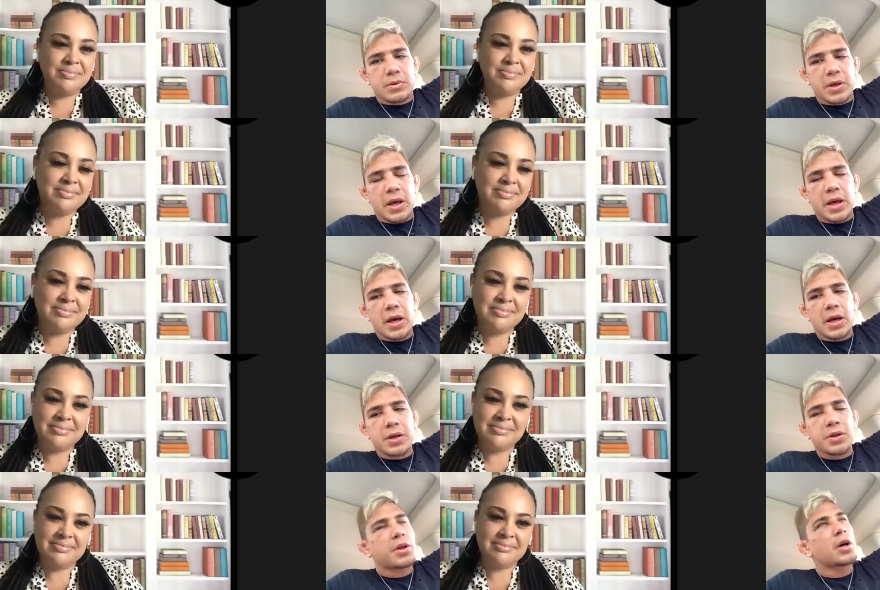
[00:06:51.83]
Speaker 1: Yeah,
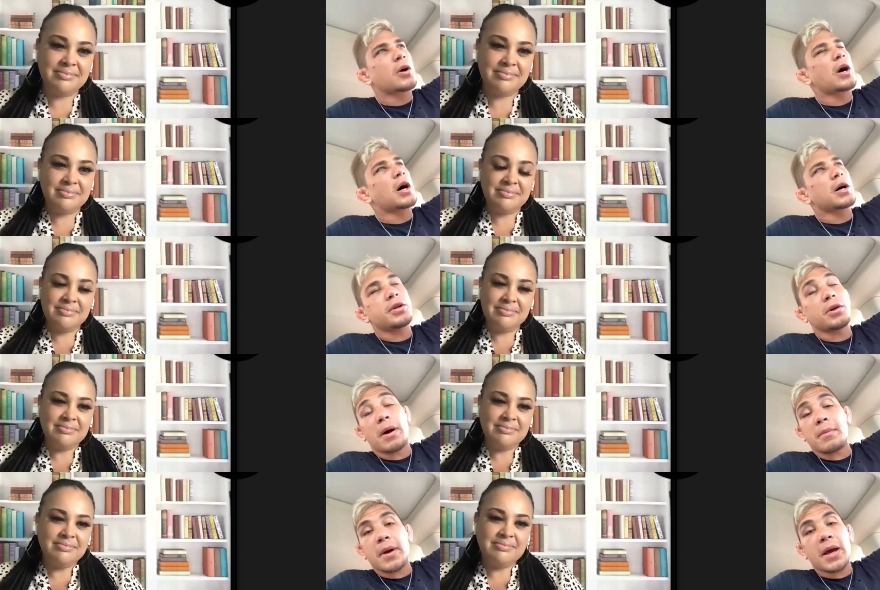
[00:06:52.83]
you know, I, you know, my
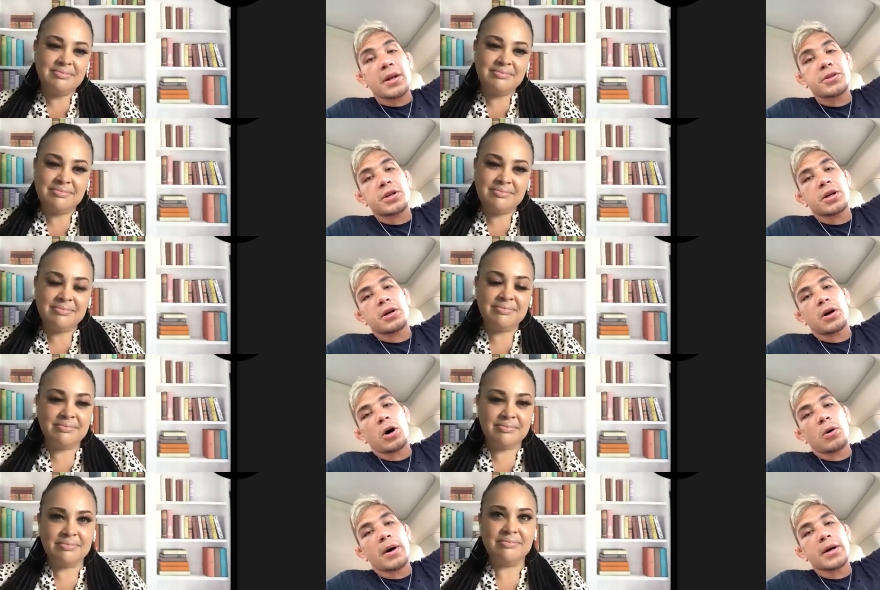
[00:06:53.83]
manager,
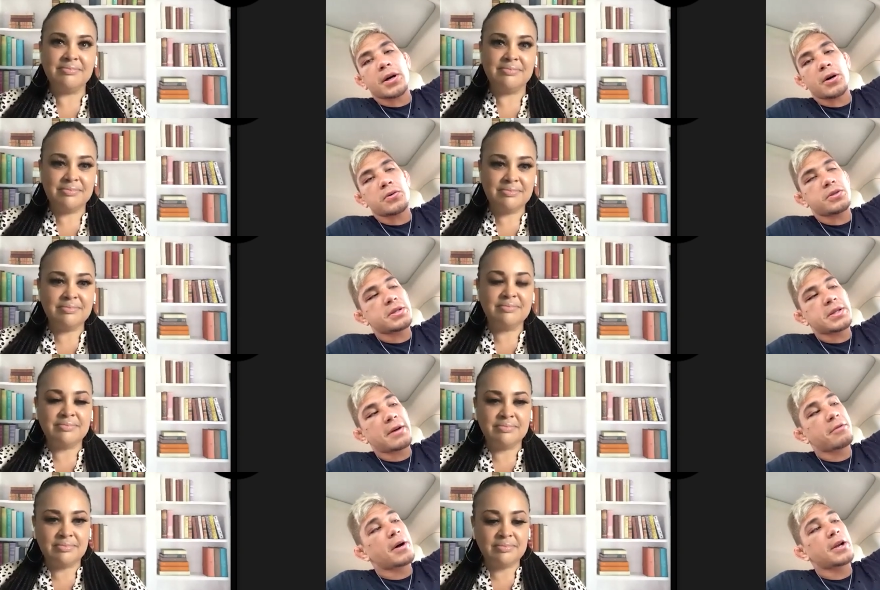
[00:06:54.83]
all my coaches,
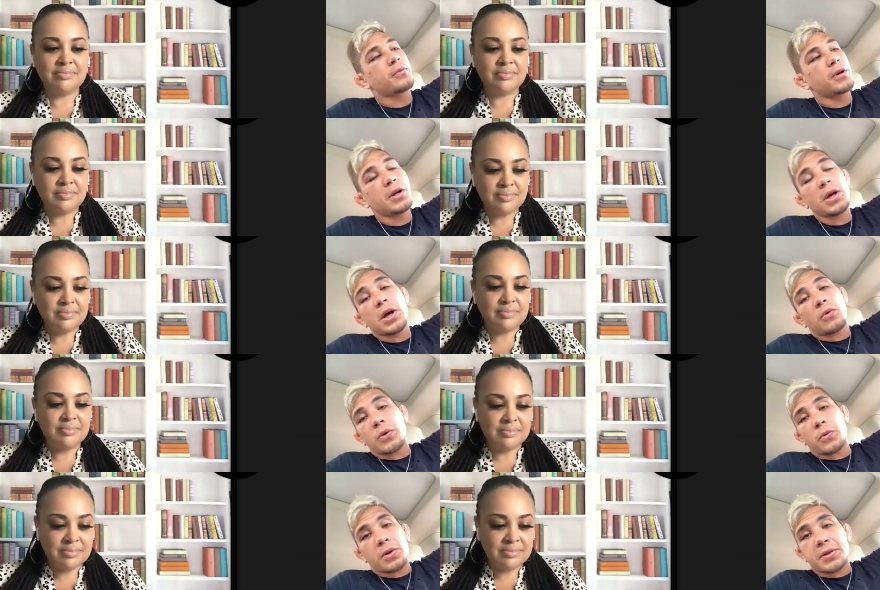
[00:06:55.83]
everybody, we we
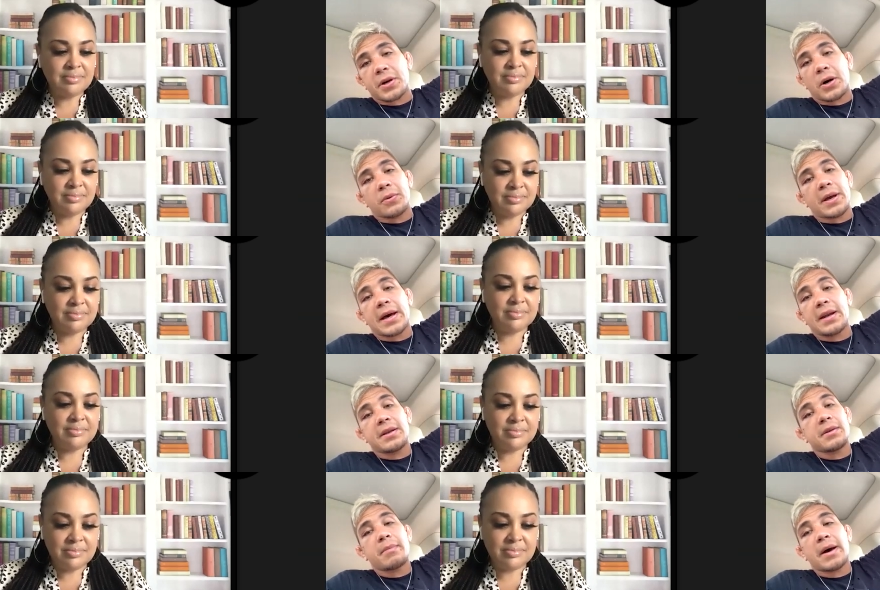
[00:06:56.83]
really thought we had it
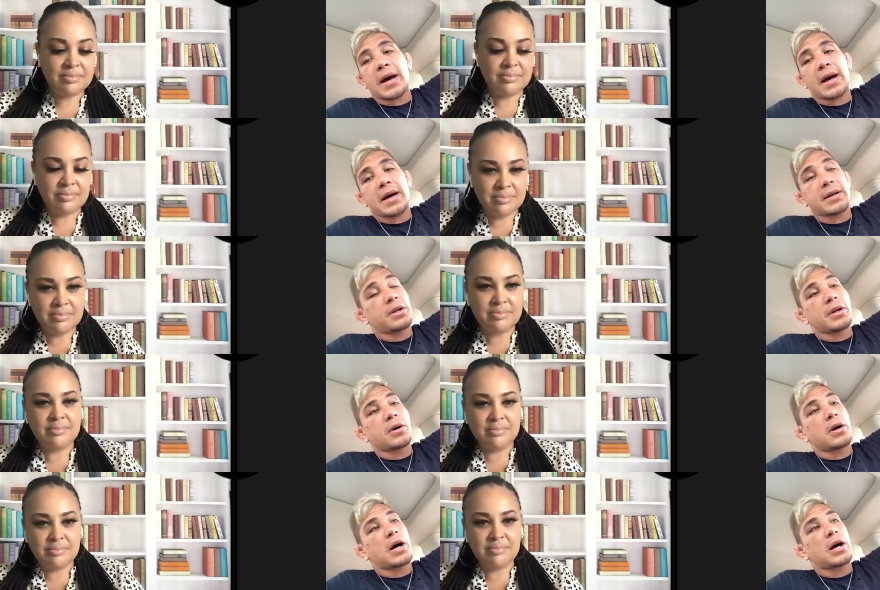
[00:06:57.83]
in the bag. You
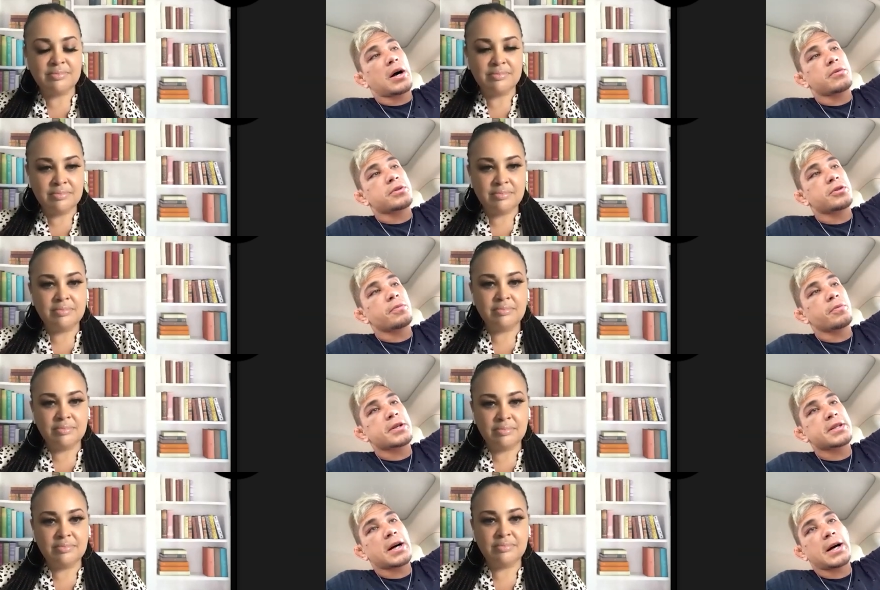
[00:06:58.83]
know, I, I was super
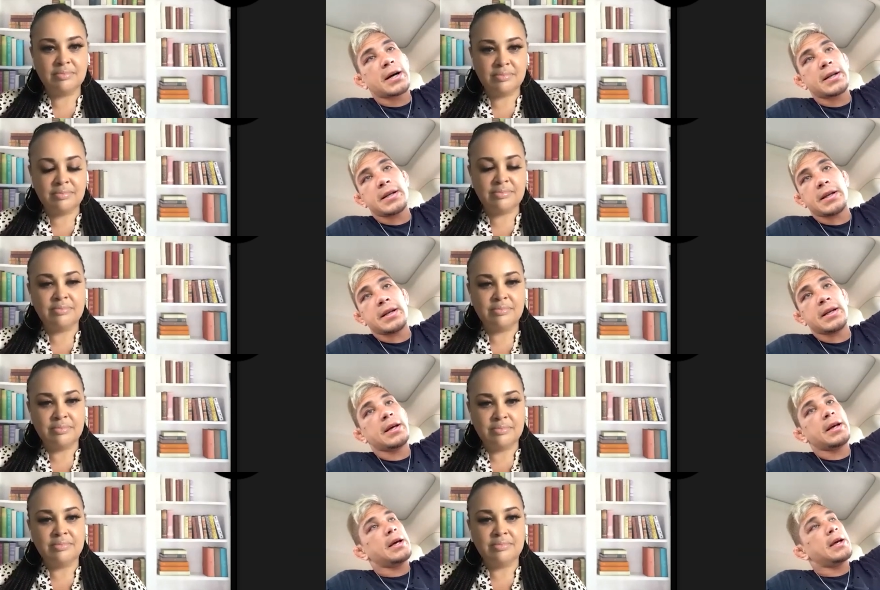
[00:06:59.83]
excited, and
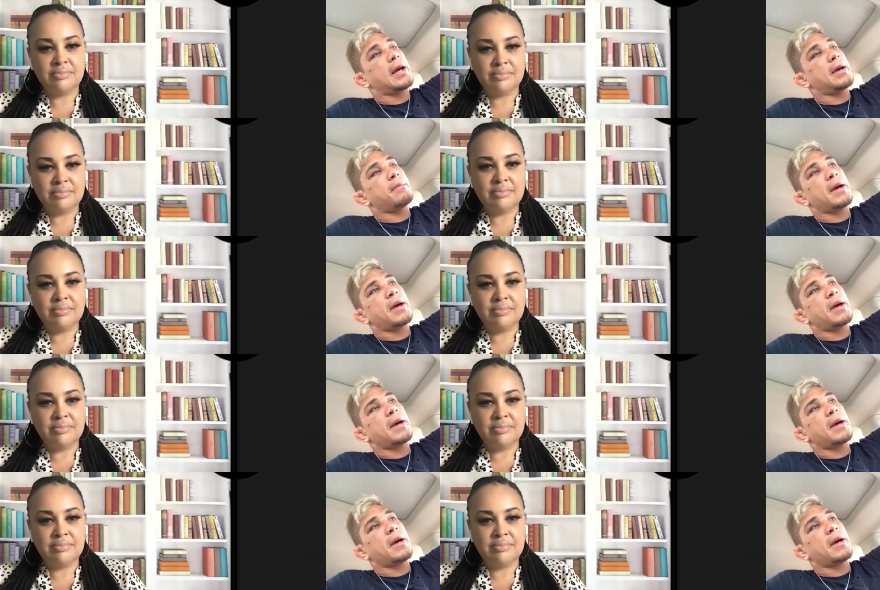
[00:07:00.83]
and